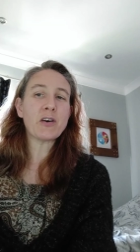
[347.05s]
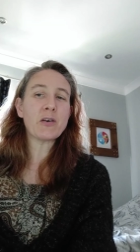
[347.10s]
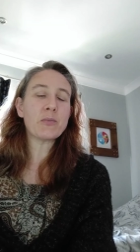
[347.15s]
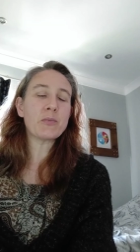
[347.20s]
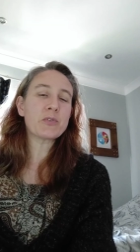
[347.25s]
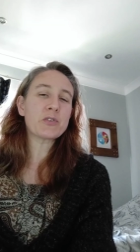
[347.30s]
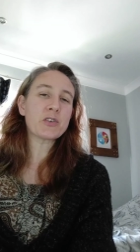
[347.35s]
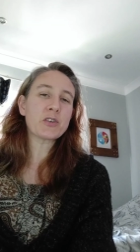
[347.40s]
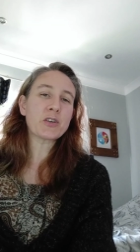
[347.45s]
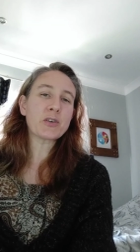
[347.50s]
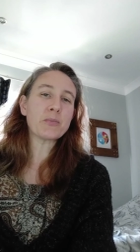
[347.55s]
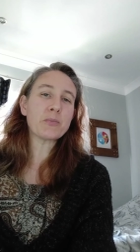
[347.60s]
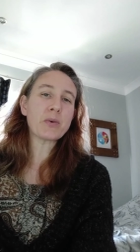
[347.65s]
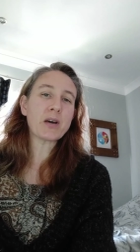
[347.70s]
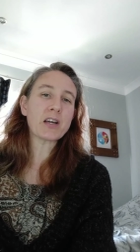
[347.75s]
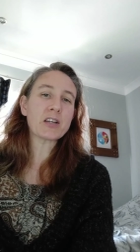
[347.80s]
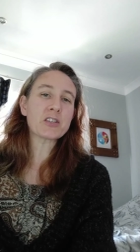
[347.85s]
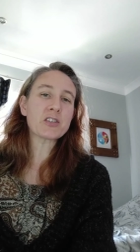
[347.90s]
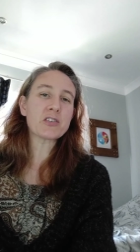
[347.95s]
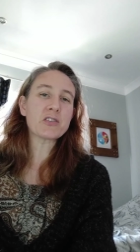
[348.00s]
up to
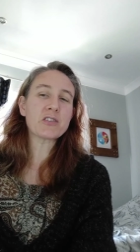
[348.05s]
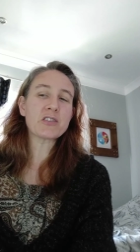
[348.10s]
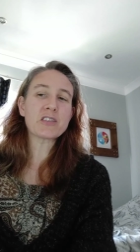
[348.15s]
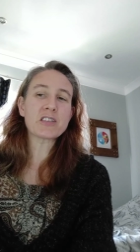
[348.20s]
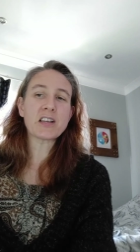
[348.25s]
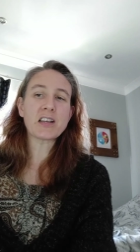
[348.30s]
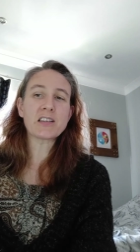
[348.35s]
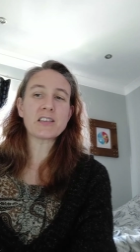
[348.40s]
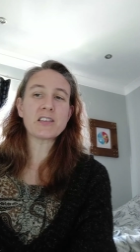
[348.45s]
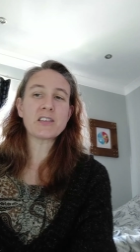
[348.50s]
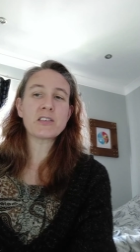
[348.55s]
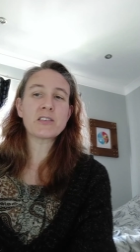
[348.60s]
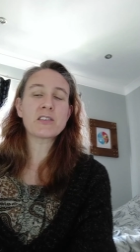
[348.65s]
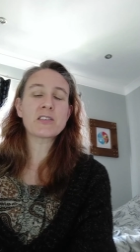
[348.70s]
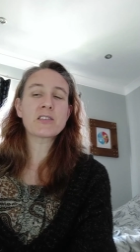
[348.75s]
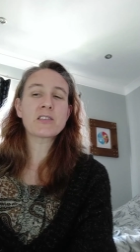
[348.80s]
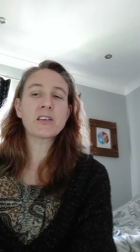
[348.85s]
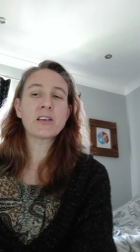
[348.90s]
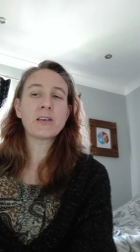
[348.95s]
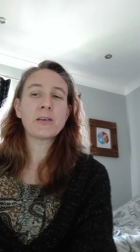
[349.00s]
compassion
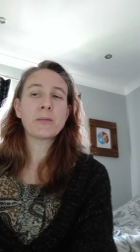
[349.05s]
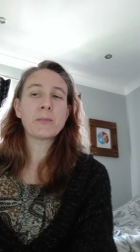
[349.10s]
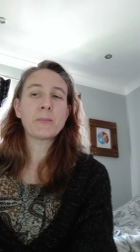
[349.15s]
standards,